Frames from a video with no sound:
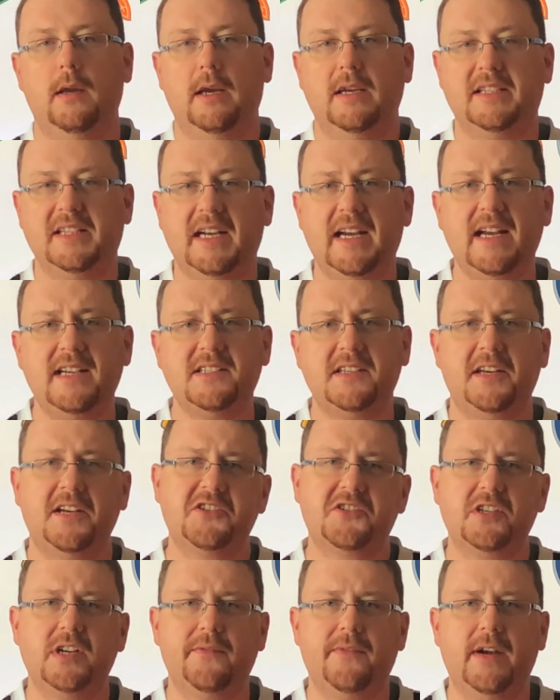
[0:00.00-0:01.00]
In today's
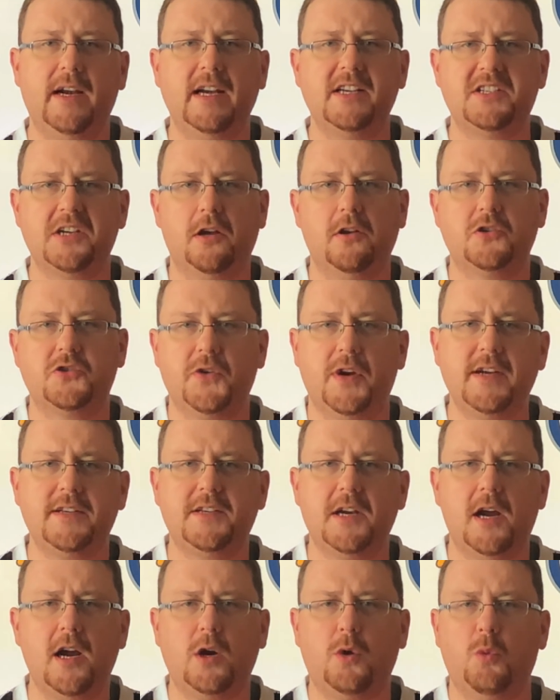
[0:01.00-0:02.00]
edition of NHL
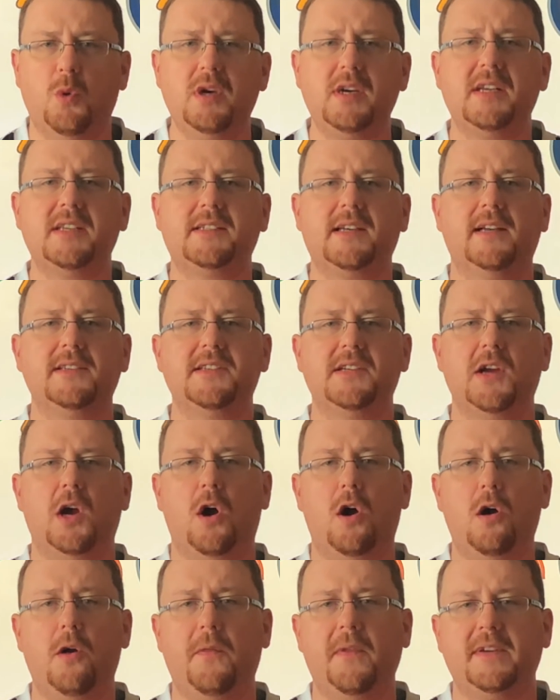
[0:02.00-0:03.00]
Trade Talk, we're discussing
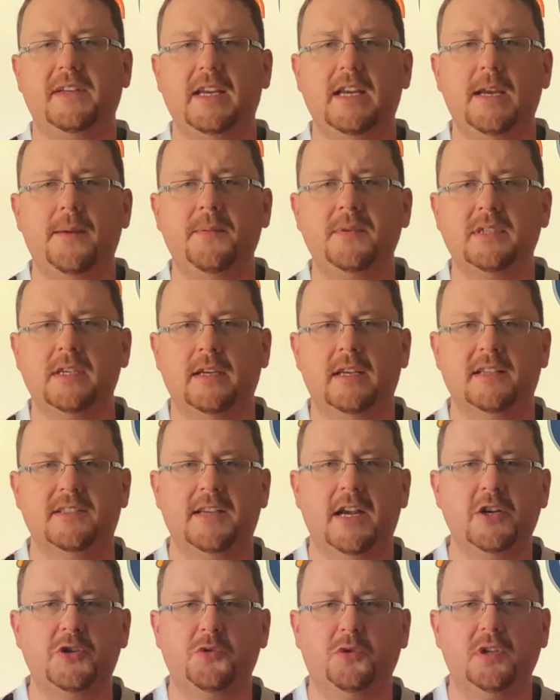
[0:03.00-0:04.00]
all the teams in the
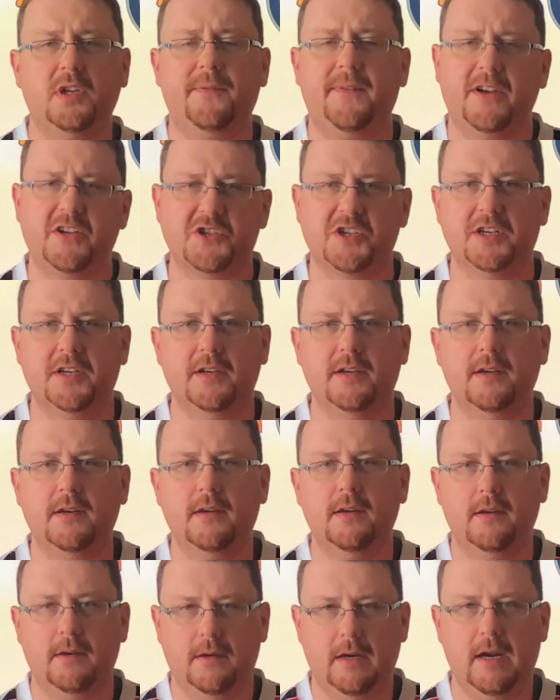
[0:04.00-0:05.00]
Central Division,
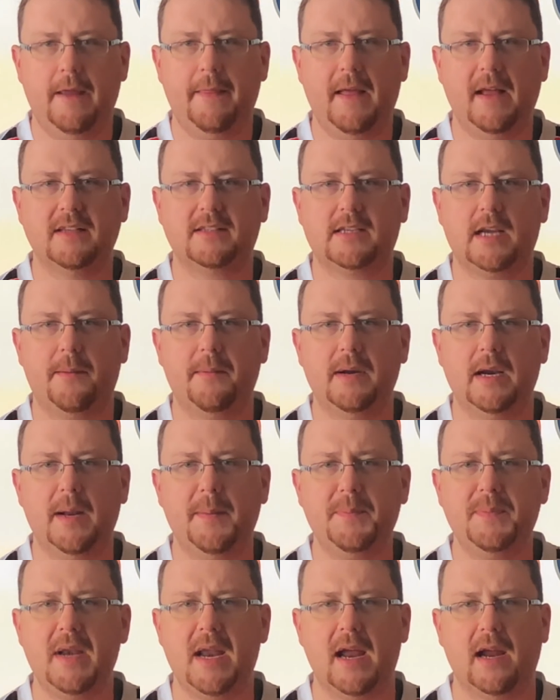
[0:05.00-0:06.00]
and that's coming
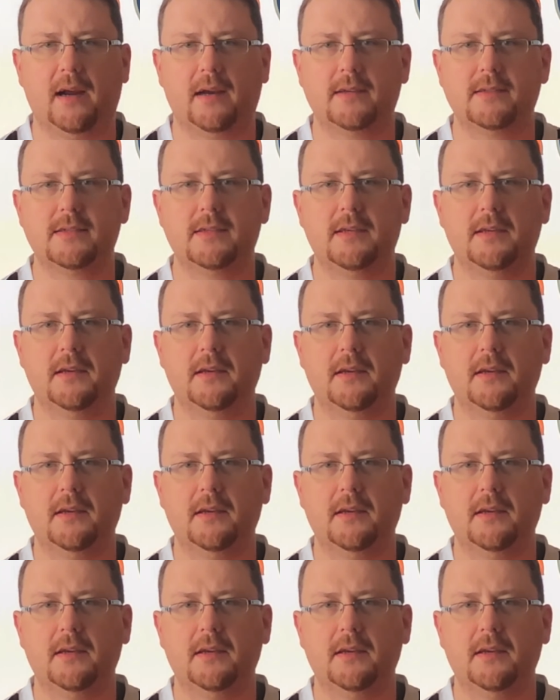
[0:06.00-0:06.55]
up next.